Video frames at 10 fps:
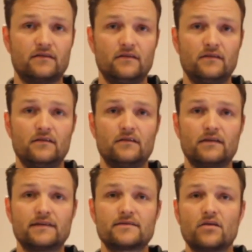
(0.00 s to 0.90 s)

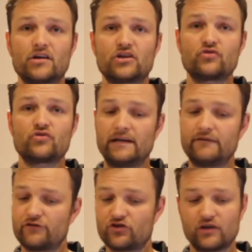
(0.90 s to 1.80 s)
Okay, so on a trainer
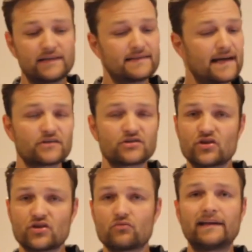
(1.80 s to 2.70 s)
for 30 seconds on
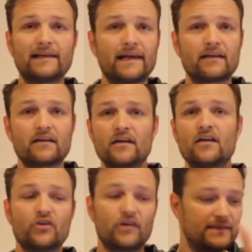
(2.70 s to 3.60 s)
the right leg,
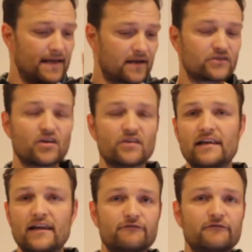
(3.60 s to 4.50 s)
30 seconds on the
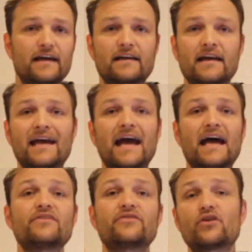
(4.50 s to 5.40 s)
left leg, and
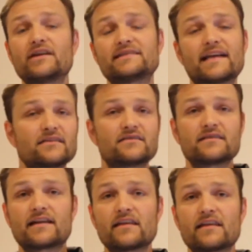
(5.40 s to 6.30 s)
then 30 seconds
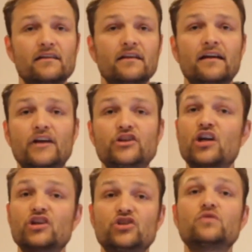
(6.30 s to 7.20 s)
together. And you
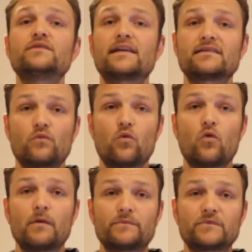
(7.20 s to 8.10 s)
can use that as a
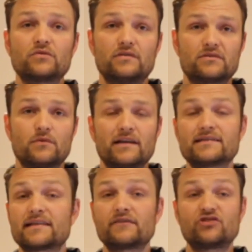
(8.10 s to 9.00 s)
warm-up tool as well.
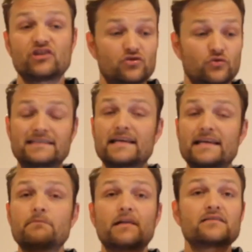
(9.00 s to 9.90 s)
Instead of just doing
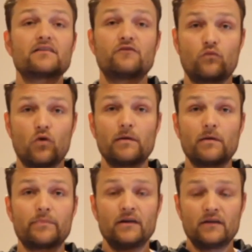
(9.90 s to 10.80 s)
10 minutes of a
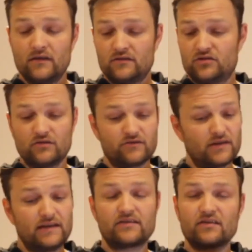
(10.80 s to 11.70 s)
warm-up, do
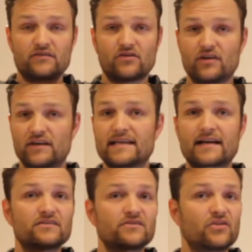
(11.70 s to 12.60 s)
30 seconds, 30